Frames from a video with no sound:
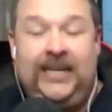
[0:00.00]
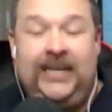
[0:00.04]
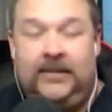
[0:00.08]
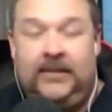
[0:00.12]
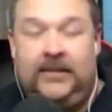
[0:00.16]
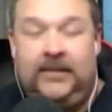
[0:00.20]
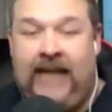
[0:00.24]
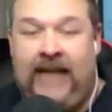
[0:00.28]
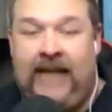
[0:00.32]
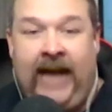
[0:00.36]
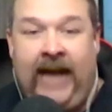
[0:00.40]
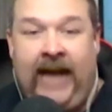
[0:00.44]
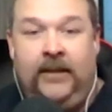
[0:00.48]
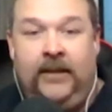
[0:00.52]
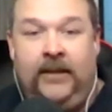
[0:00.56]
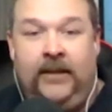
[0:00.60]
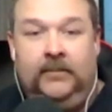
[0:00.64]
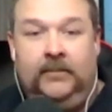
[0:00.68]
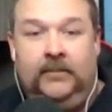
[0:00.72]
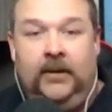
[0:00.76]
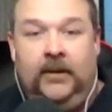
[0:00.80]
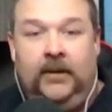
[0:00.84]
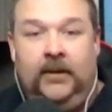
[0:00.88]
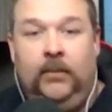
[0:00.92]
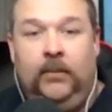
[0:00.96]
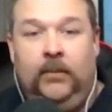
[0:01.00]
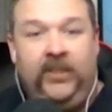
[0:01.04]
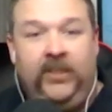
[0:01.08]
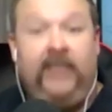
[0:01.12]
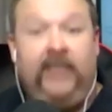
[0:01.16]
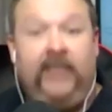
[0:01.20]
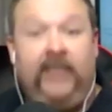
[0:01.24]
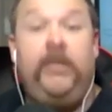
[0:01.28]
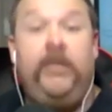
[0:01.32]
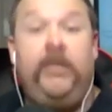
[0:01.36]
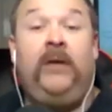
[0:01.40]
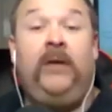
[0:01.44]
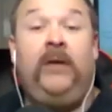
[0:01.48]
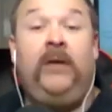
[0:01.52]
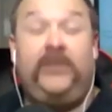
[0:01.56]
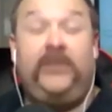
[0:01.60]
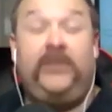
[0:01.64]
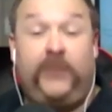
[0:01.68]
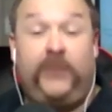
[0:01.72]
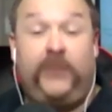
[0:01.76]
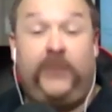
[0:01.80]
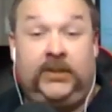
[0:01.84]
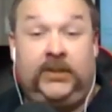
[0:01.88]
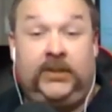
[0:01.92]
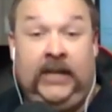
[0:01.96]
died within the middle of its
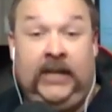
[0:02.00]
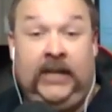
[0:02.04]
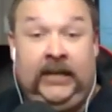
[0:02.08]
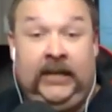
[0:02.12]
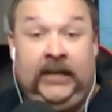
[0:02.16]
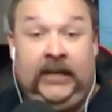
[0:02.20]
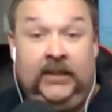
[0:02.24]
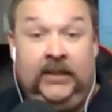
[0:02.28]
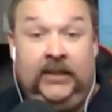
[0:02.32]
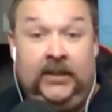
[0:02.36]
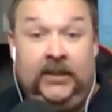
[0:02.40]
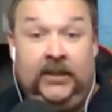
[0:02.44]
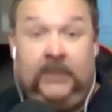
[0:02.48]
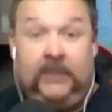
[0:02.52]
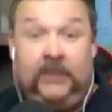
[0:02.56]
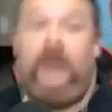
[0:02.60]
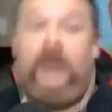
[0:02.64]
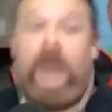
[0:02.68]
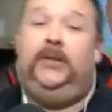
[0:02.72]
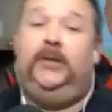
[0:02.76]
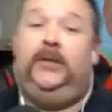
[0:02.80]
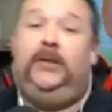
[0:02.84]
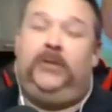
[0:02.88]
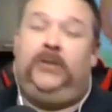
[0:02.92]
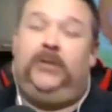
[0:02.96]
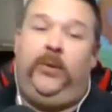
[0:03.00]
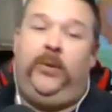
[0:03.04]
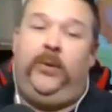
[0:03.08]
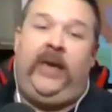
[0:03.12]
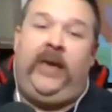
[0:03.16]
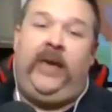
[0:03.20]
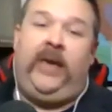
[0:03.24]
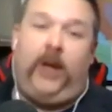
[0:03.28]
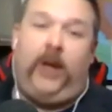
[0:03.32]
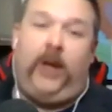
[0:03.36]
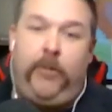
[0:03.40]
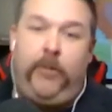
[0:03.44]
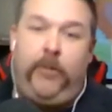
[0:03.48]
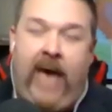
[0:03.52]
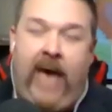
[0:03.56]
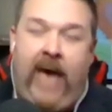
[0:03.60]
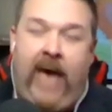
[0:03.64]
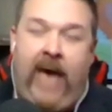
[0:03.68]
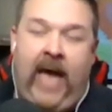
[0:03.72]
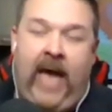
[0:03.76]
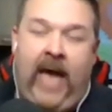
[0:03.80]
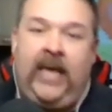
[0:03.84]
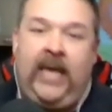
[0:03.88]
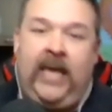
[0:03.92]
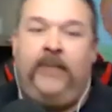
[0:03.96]
first cut. So we had to go
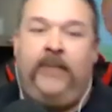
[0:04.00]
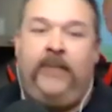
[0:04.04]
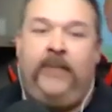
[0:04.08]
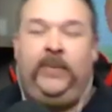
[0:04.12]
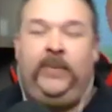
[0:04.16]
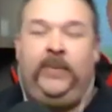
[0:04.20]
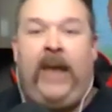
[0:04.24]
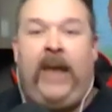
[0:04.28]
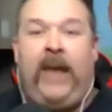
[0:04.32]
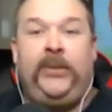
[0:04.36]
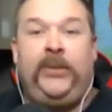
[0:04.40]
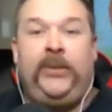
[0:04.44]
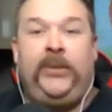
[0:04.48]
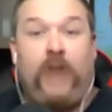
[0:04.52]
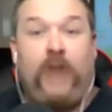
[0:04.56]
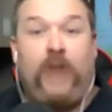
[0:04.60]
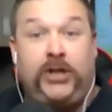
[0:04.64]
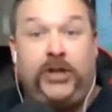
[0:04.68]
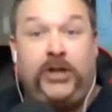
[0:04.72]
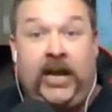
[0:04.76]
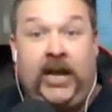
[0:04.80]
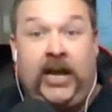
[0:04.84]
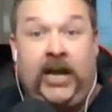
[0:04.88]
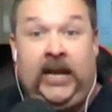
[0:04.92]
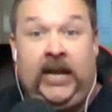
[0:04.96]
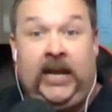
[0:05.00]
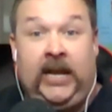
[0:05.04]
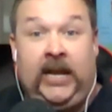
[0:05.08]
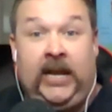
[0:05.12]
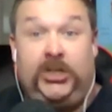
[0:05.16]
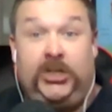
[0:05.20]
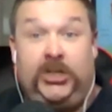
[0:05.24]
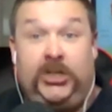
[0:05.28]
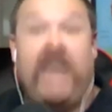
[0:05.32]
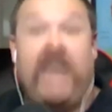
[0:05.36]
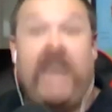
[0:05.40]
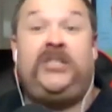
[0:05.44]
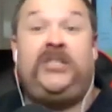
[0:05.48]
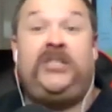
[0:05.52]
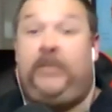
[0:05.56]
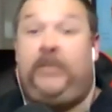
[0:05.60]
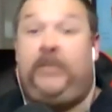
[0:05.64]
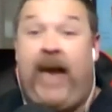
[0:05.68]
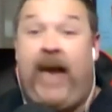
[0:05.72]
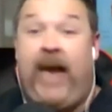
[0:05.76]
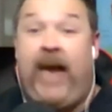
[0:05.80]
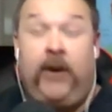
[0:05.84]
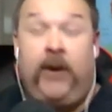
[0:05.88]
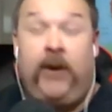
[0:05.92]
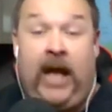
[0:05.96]
back, and now we start checking it, changing the
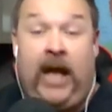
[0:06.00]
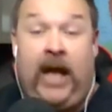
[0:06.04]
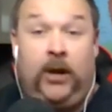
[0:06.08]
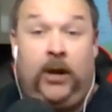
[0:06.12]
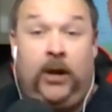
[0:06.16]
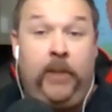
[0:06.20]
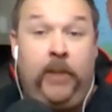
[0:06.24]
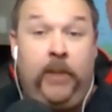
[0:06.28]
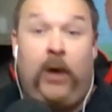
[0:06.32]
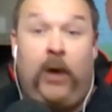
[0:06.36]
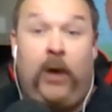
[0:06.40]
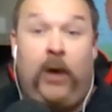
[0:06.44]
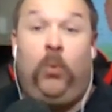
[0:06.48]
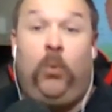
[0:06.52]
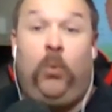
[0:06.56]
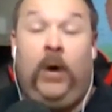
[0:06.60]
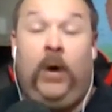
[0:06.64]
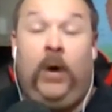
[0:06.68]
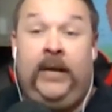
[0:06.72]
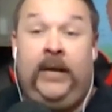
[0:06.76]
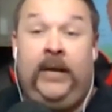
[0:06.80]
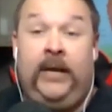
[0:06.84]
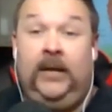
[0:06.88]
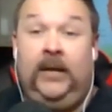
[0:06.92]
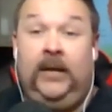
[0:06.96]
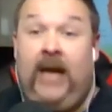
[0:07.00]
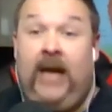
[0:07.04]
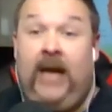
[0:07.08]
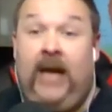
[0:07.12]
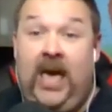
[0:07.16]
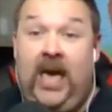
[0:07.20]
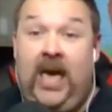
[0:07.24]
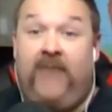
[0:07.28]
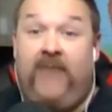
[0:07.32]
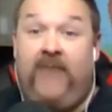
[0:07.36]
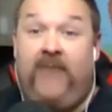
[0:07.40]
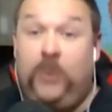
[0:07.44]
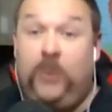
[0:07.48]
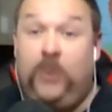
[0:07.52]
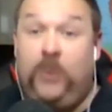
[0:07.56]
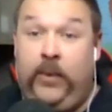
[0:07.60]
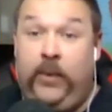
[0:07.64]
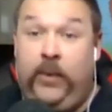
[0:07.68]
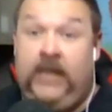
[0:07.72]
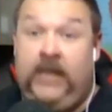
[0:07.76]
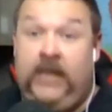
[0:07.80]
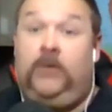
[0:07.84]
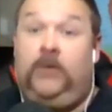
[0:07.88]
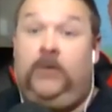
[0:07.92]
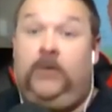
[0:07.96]
battery out no matter what, every
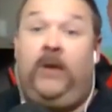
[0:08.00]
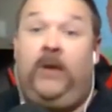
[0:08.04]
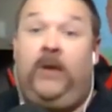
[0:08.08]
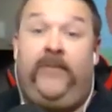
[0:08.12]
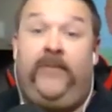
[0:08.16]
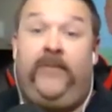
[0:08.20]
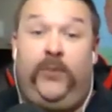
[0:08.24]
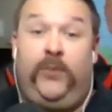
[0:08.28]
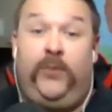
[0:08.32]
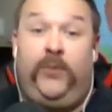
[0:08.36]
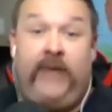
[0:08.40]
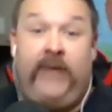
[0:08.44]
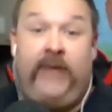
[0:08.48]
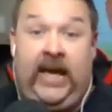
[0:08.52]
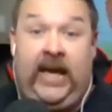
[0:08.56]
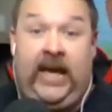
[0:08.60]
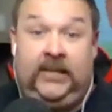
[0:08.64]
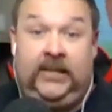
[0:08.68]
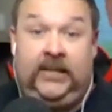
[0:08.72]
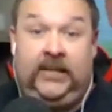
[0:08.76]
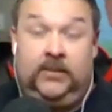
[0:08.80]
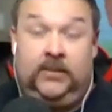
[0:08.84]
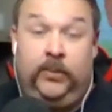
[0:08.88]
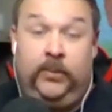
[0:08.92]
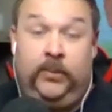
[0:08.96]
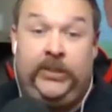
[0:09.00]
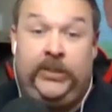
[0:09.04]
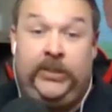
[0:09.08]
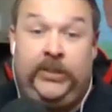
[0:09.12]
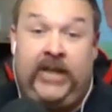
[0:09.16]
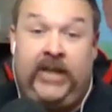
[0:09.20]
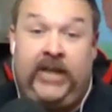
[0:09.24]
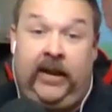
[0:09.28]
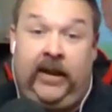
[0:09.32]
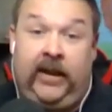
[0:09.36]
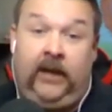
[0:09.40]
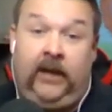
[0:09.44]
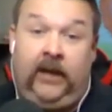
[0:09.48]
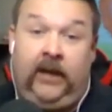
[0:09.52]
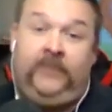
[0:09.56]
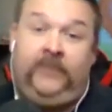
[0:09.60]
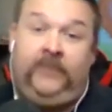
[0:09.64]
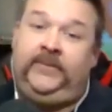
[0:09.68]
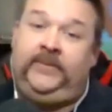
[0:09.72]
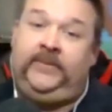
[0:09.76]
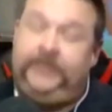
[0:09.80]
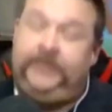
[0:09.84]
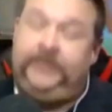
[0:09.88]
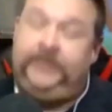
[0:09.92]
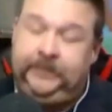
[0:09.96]
week or every few days when we check it out.
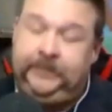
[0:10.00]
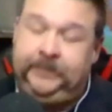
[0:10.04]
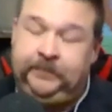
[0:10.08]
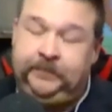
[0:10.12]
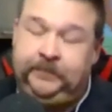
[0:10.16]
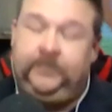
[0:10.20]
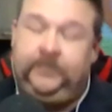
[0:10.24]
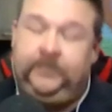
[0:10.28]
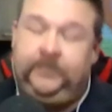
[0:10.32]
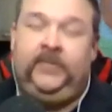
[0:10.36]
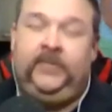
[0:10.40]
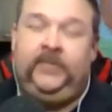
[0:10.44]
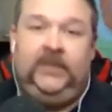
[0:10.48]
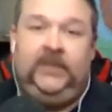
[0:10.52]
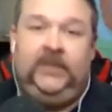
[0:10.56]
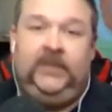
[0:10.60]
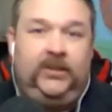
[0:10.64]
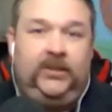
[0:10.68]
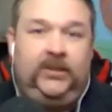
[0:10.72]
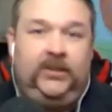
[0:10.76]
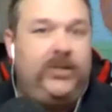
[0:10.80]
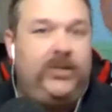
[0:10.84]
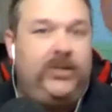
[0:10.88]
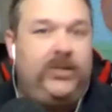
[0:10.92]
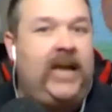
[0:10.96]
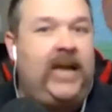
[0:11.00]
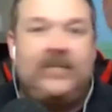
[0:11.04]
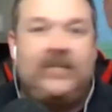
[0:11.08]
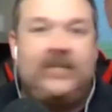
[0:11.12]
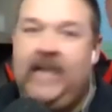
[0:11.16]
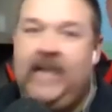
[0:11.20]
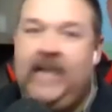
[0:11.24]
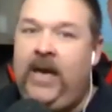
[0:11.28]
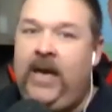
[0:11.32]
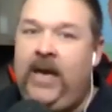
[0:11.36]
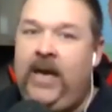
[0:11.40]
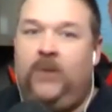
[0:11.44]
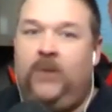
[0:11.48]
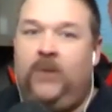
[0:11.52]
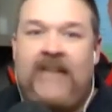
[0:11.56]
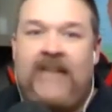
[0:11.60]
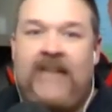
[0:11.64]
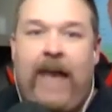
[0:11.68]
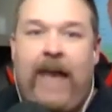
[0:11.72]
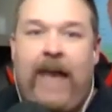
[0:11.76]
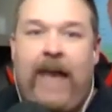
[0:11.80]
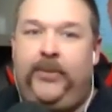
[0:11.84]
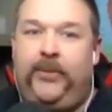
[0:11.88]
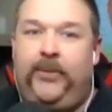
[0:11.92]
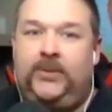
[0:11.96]
So you got to stay on
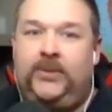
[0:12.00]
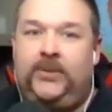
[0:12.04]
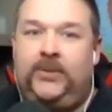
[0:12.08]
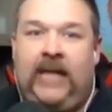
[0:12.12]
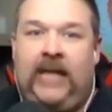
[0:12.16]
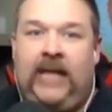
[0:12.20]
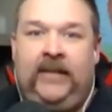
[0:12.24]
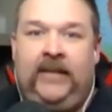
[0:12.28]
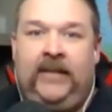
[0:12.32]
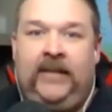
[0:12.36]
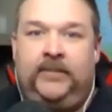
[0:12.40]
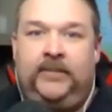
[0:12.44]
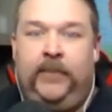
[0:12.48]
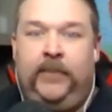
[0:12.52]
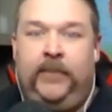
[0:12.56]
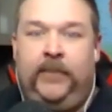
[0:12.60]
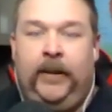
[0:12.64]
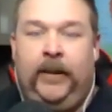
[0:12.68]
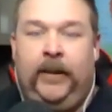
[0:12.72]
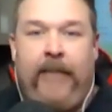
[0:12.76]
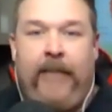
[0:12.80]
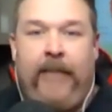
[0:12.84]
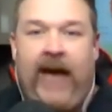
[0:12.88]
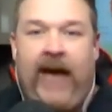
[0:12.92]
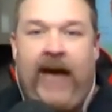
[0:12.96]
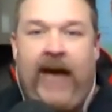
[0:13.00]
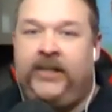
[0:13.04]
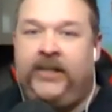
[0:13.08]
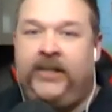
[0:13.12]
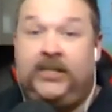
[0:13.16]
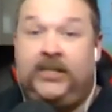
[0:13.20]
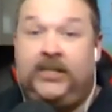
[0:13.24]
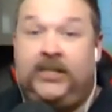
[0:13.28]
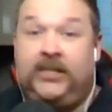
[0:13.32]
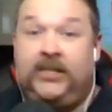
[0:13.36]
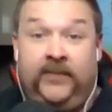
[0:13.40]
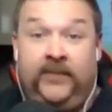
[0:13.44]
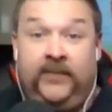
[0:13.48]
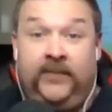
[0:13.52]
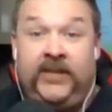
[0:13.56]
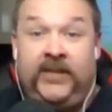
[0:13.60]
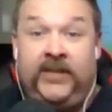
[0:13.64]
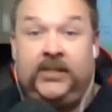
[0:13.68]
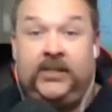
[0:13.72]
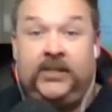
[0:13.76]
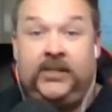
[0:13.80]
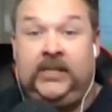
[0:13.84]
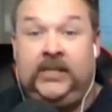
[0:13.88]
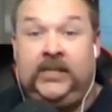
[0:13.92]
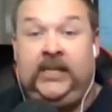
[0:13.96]
top of those lights, batteries, because they'll
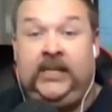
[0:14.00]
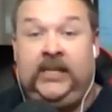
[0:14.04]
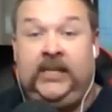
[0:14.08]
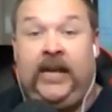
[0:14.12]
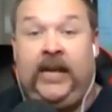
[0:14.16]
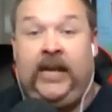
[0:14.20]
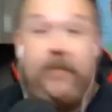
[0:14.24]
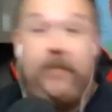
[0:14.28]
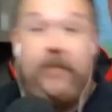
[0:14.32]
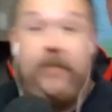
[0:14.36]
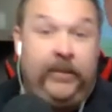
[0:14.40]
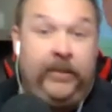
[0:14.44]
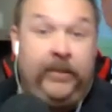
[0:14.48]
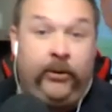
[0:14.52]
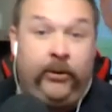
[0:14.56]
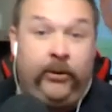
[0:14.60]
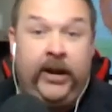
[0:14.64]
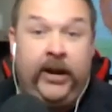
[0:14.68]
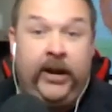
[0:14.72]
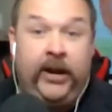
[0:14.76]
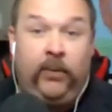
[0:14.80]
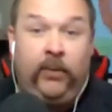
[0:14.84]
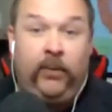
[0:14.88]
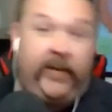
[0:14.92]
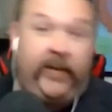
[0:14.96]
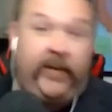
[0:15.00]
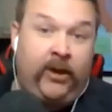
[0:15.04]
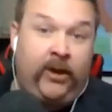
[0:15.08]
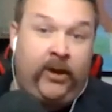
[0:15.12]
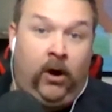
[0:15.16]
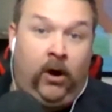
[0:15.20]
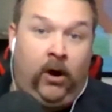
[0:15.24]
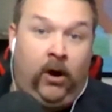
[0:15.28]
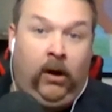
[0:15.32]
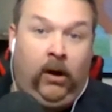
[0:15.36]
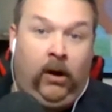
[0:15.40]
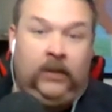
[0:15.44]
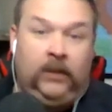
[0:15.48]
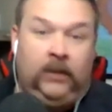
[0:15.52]
eventually get a memory, or what they call.